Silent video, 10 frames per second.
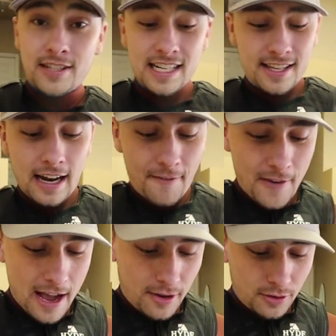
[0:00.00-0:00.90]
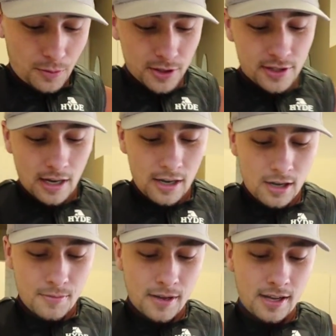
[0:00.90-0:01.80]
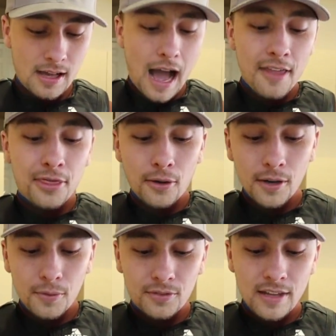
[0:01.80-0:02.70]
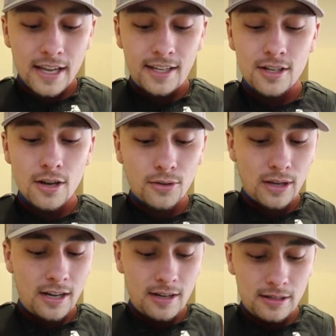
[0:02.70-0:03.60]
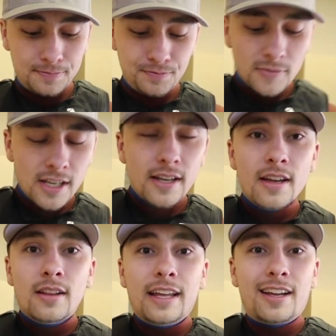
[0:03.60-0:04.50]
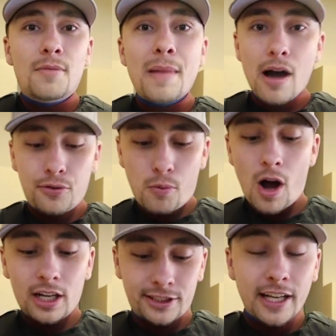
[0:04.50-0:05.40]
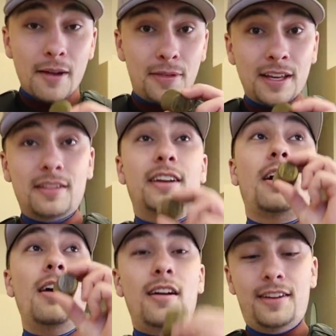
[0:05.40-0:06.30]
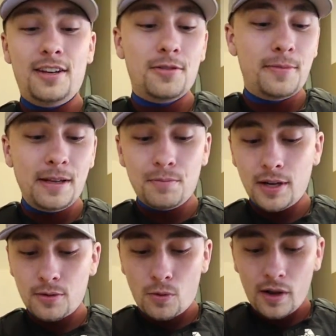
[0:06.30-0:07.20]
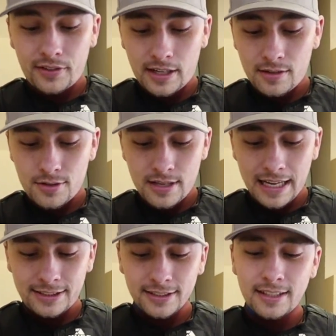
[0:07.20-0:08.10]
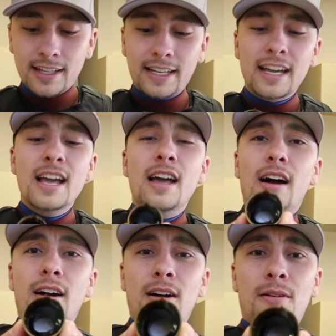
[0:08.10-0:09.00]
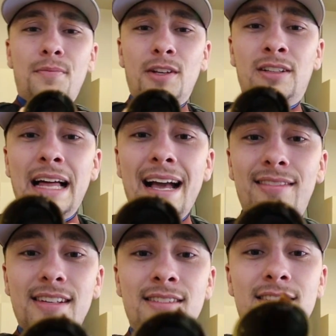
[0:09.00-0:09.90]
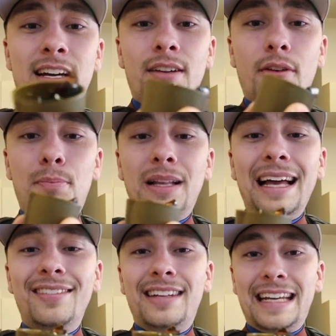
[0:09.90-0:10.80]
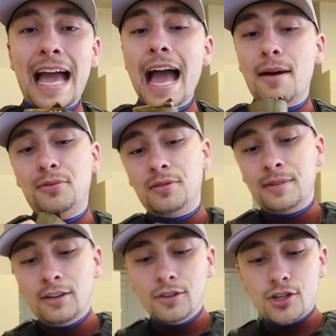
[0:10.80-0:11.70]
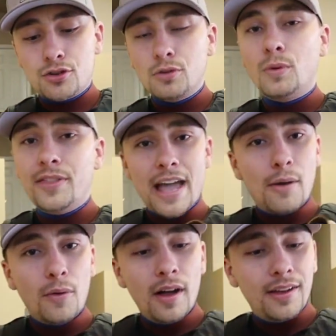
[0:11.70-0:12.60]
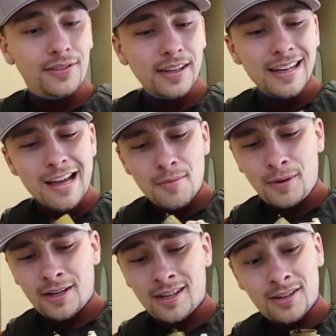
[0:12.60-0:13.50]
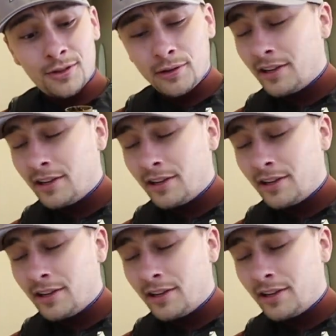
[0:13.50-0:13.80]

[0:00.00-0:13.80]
things that I found was, I thought it was like, you know, like a mouthwash type thing, like, you know what I mean? But it wasn't. This was actually like glass inside of a plastic cap. So I'm not really sure what that was, but real